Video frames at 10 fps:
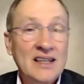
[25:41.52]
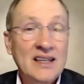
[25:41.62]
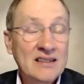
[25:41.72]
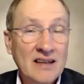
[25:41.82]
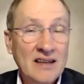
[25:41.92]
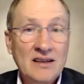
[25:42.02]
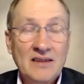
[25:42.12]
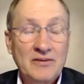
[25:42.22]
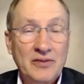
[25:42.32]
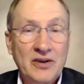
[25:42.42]
he said that
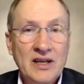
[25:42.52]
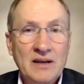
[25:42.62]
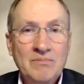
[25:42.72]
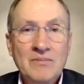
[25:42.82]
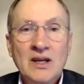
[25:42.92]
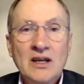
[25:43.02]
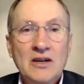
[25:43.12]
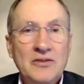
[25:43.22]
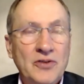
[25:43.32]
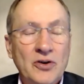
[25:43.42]
for him,
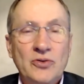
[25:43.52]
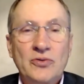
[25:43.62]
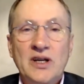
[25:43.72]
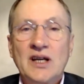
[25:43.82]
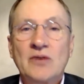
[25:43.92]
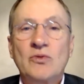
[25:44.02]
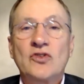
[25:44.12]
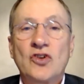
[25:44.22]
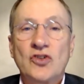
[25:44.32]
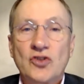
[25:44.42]
photo reading
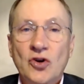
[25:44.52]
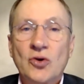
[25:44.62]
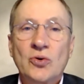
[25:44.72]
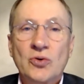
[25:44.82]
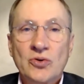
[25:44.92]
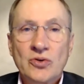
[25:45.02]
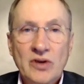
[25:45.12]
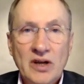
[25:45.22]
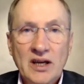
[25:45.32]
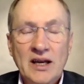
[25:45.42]
was a total
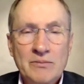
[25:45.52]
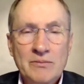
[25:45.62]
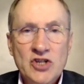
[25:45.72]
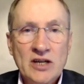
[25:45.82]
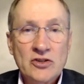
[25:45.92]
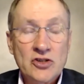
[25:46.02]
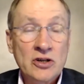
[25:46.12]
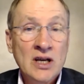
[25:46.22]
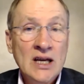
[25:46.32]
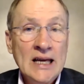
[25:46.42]
game changer.
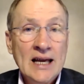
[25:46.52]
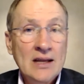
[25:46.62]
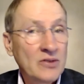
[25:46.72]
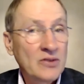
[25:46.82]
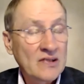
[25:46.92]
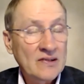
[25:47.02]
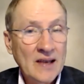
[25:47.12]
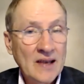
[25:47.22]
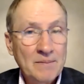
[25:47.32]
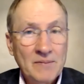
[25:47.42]
And that was the
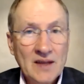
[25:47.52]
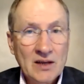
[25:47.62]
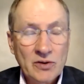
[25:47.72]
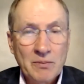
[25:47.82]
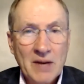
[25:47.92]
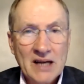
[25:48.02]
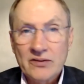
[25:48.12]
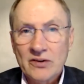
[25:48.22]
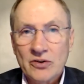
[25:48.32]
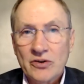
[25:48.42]
same thing with
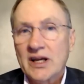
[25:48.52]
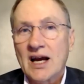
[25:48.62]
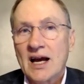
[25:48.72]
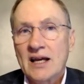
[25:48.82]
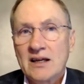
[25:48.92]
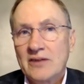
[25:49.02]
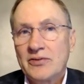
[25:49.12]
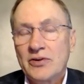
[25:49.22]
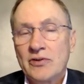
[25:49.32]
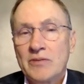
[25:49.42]
Masanori Kanda. If
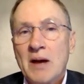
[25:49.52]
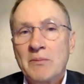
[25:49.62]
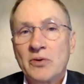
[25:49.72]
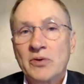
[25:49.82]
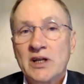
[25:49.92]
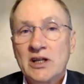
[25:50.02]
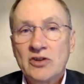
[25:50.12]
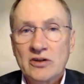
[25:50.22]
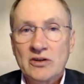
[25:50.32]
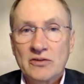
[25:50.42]
you remember, when he
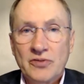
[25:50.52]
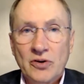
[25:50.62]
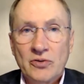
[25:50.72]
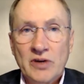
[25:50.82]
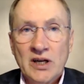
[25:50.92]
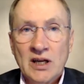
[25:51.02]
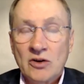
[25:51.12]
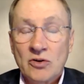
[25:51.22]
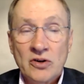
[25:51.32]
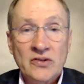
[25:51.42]
took the photo reading
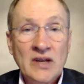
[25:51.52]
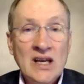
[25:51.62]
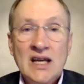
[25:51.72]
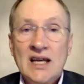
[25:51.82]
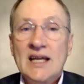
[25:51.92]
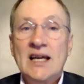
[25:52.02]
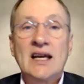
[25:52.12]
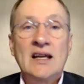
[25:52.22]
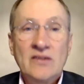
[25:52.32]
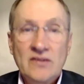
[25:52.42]
course, he
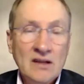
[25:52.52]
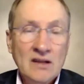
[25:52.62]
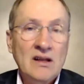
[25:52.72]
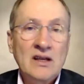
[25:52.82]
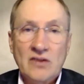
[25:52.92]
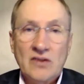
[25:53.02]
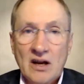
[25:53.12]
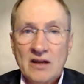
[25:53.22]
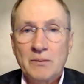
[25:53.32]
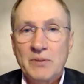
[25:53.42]
instantly saw
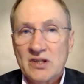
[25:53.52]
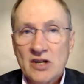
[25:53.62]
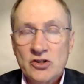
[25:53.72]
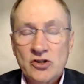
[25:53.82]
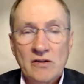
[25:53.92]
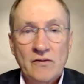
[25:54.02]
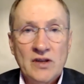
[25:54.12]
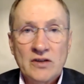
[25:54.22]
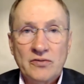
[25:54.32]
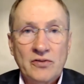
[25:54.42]
the potential of
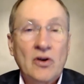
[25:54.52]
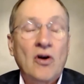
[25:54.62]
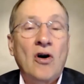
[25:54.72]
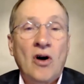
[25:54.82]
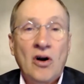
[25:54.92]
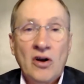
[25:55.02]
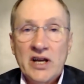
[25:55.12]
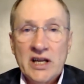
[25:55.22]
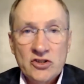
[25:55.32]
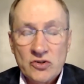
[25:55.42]
this for all
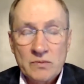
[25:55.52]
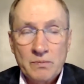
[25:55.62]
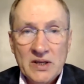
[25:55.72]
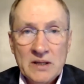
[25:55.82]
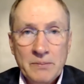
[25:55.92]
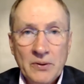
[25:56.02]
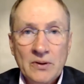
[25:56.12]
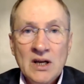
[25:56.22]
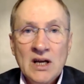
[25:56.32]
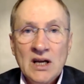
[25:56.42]
Asian people.
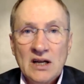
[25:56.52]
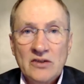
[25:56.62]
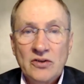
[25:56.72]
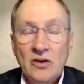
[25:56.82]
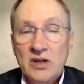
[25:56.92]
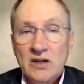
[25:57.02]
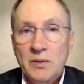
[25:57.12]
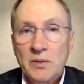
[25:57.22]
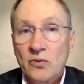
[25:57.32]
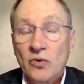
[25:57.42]
And so he's
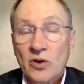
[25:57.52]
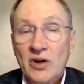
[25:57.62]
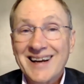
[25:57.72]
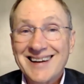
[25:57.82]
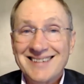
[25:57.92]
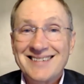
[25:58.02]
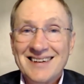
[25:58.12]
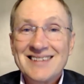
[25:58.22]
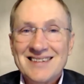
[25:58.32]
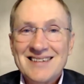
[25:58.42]
been working
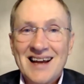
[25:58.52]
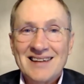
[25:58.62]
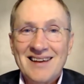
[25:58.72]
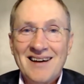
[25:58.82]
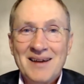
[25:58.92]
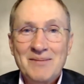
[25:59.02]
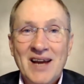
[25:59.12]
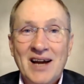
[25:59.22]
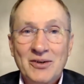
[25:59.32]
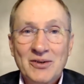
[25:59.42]
since that time,
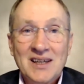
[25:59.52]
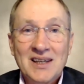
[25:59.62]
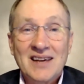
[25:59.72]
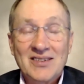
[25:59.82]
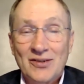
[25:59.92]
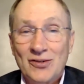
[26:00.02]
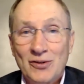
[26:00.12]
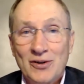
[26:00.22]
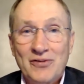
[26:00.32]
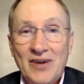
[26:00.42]
not only as a
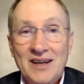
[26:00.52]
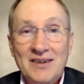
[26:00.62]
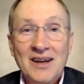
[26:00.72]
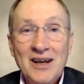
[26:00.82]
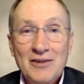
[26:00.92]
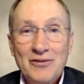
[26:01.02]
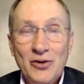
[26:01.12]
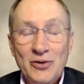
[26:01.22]
certified photo